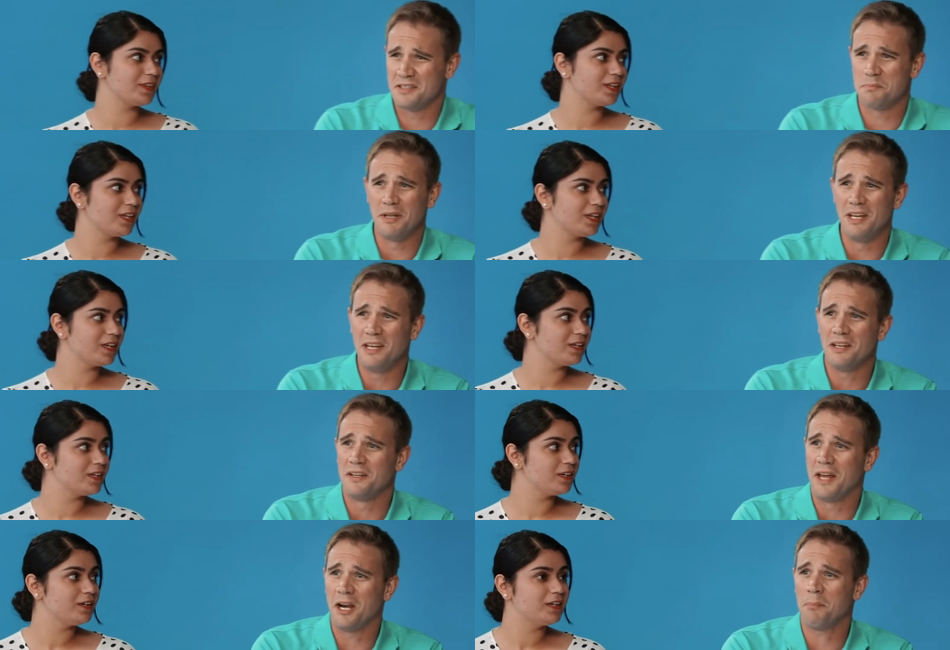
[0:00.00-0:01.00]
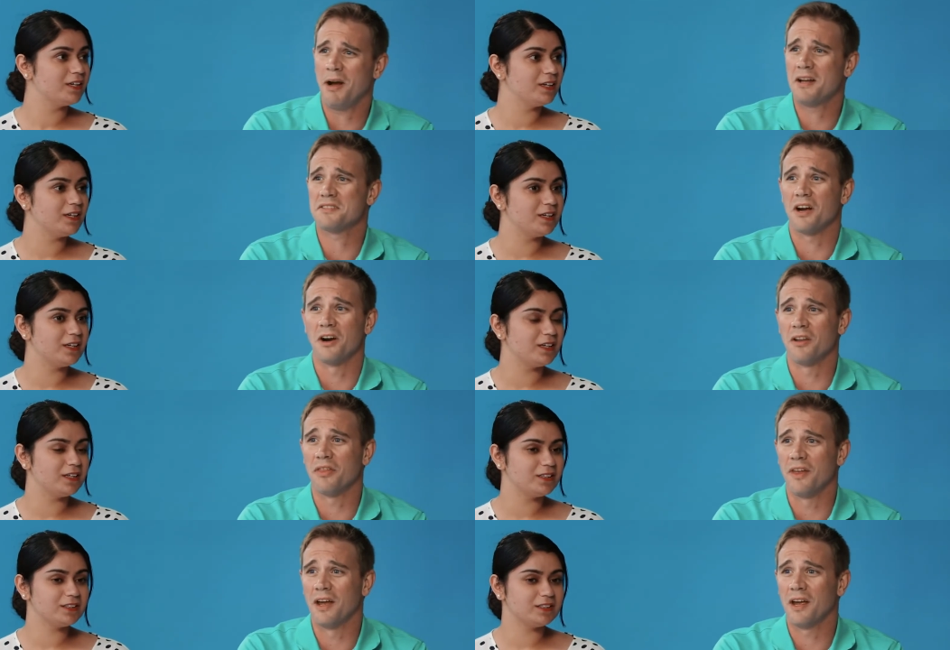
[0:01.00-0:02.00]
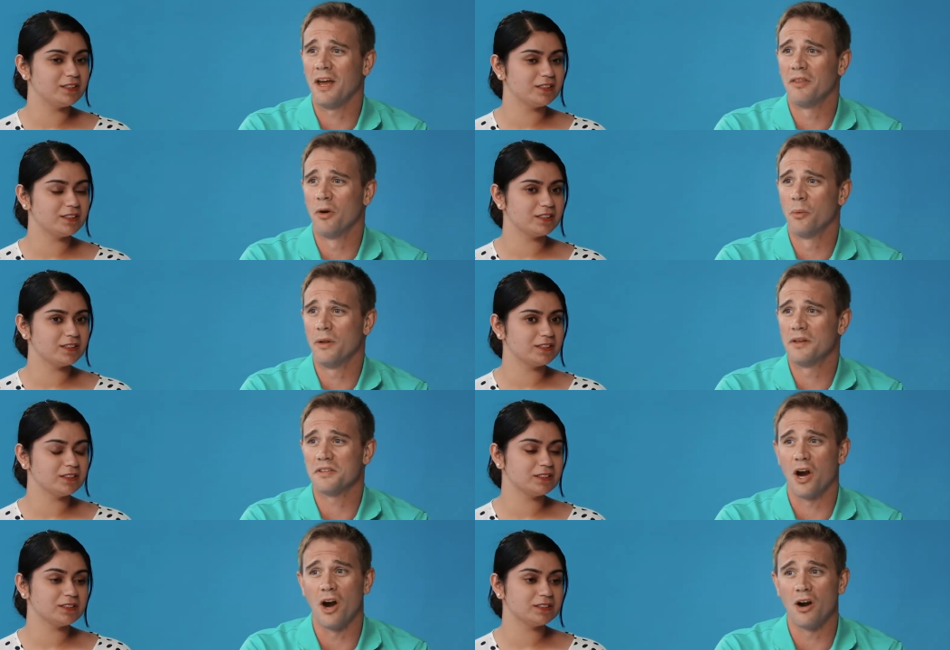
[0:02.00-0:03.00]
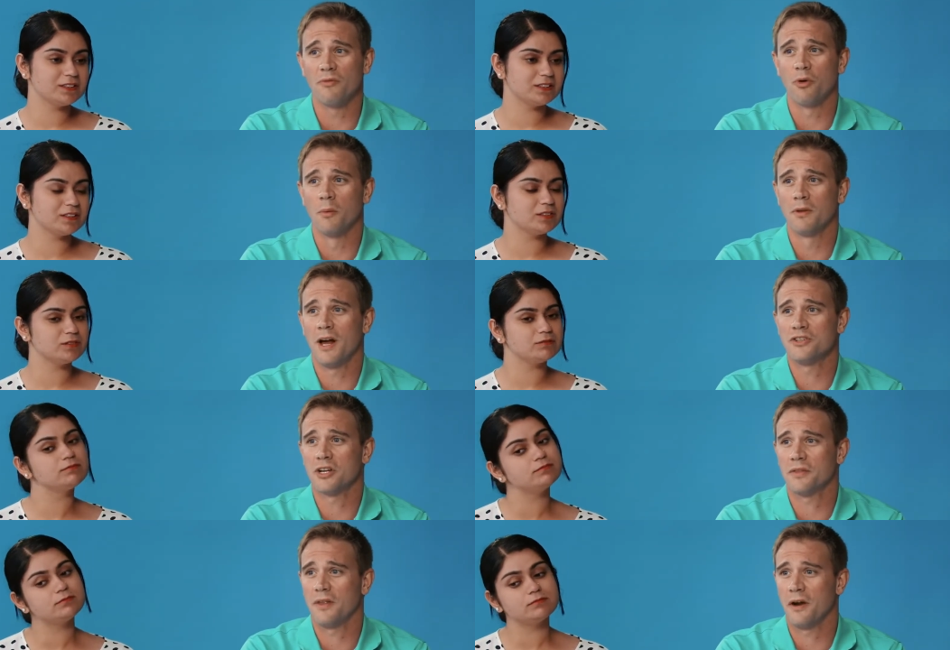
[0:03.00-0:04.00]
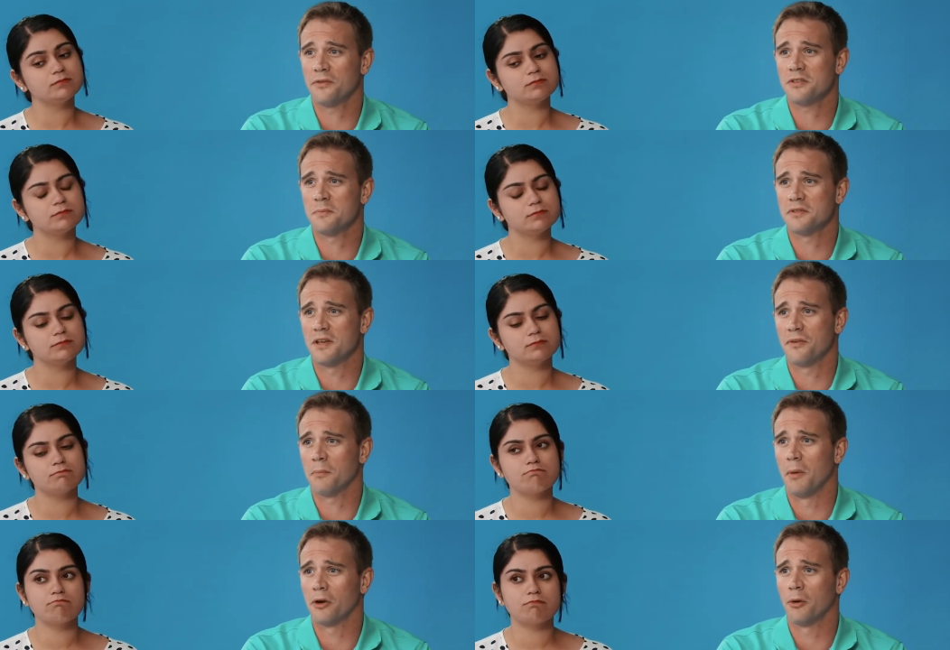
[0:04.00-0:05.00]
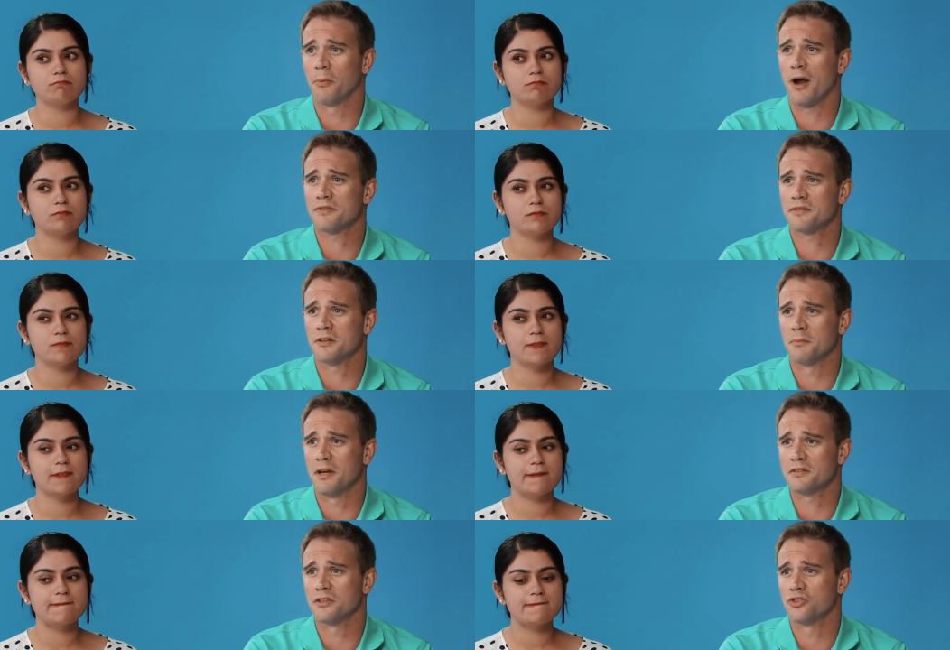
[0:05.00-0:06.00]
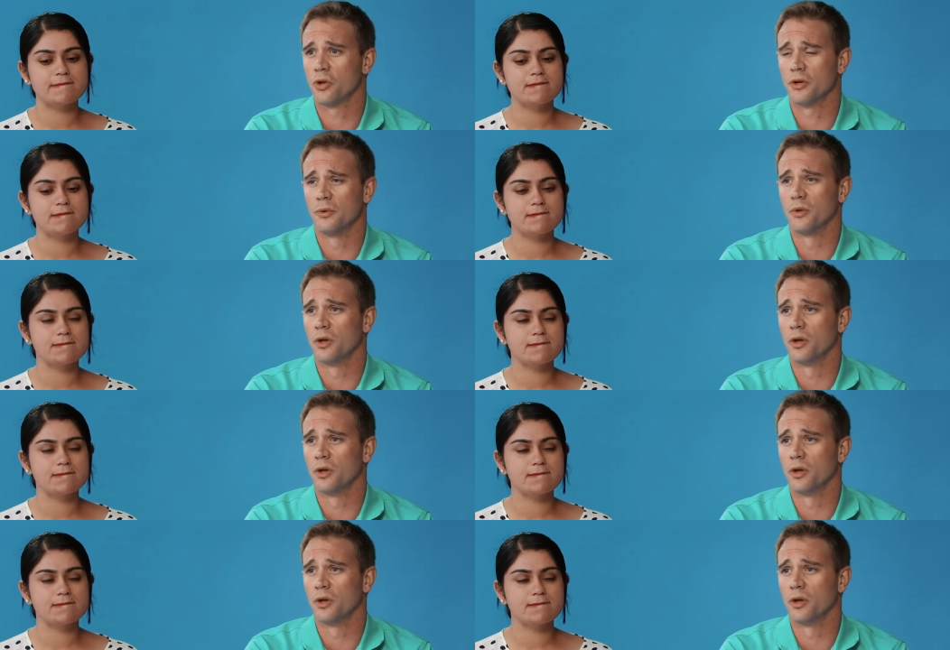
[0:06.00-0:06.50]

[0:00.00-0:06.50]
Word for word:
Speaker 1: it's B. Nanopods aren't a thing, and though relays are a form of logic, they aren't the specific microprocessor-based controller you were